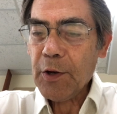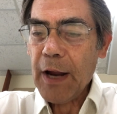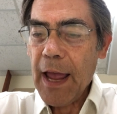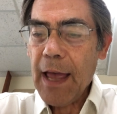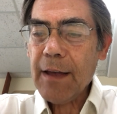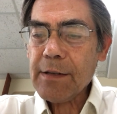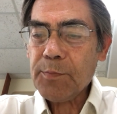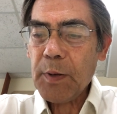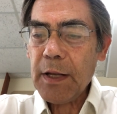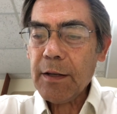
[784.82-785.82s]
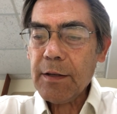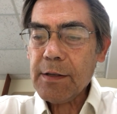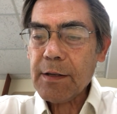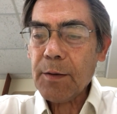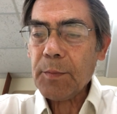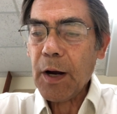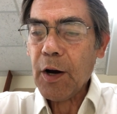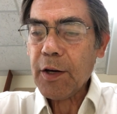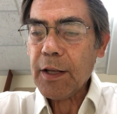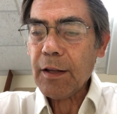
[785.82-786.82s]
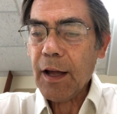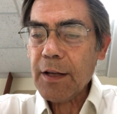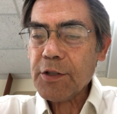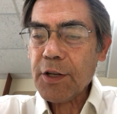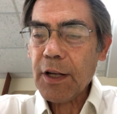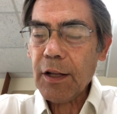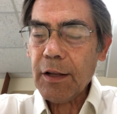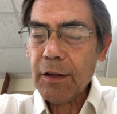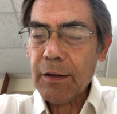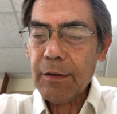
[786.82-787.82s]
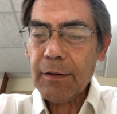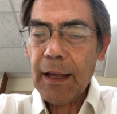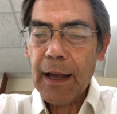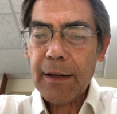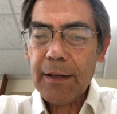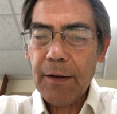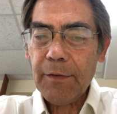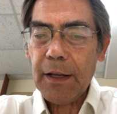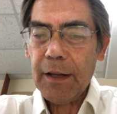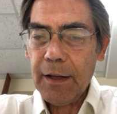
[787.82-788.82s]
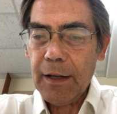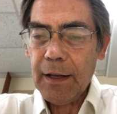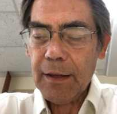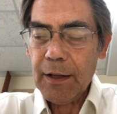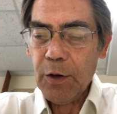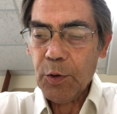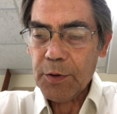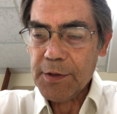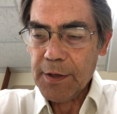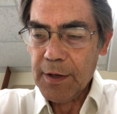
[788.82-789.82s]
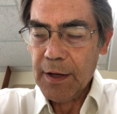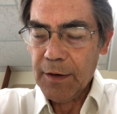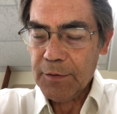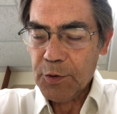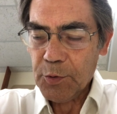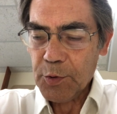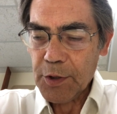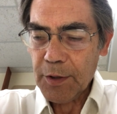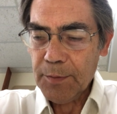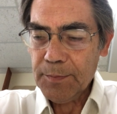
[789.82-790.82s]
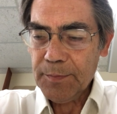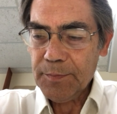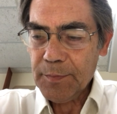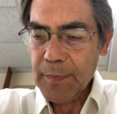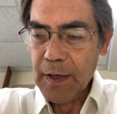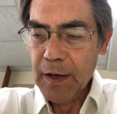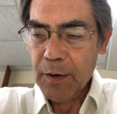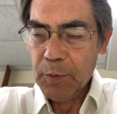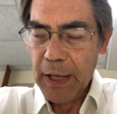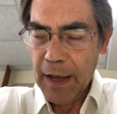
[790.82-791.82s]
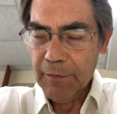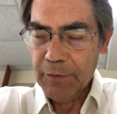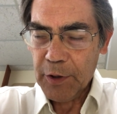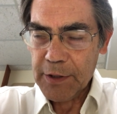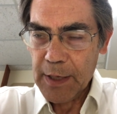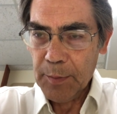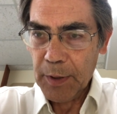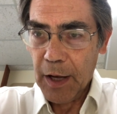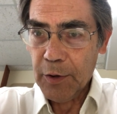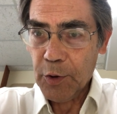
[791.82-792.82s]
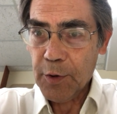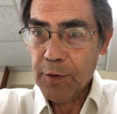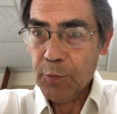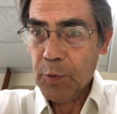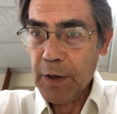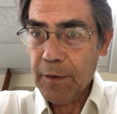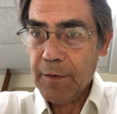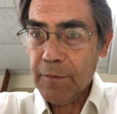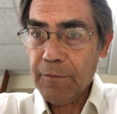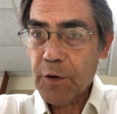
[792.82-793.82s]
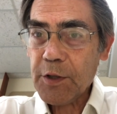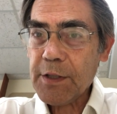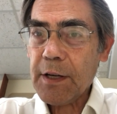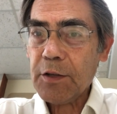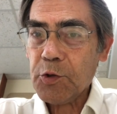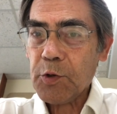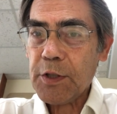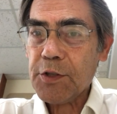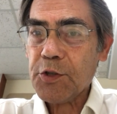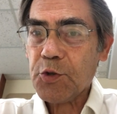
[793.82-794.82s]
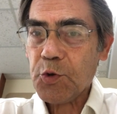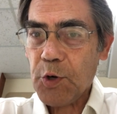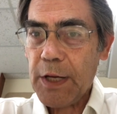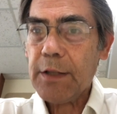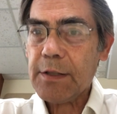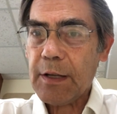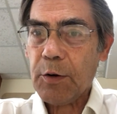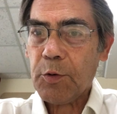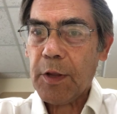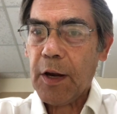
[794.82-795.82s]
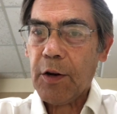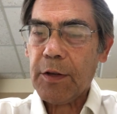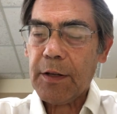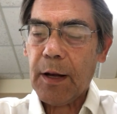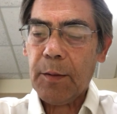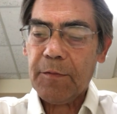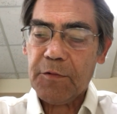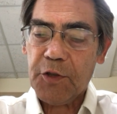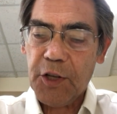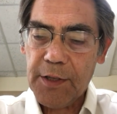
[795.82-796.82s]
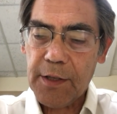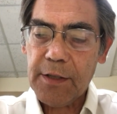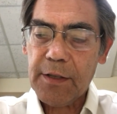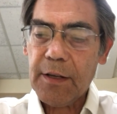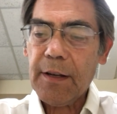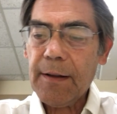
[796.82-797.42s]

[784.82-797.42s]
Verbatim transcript: there has been some archaeological activity in the old city of Jerusalem. Uh, we have, for example, unearthed one of the first century streets that were there at the time of Jesus.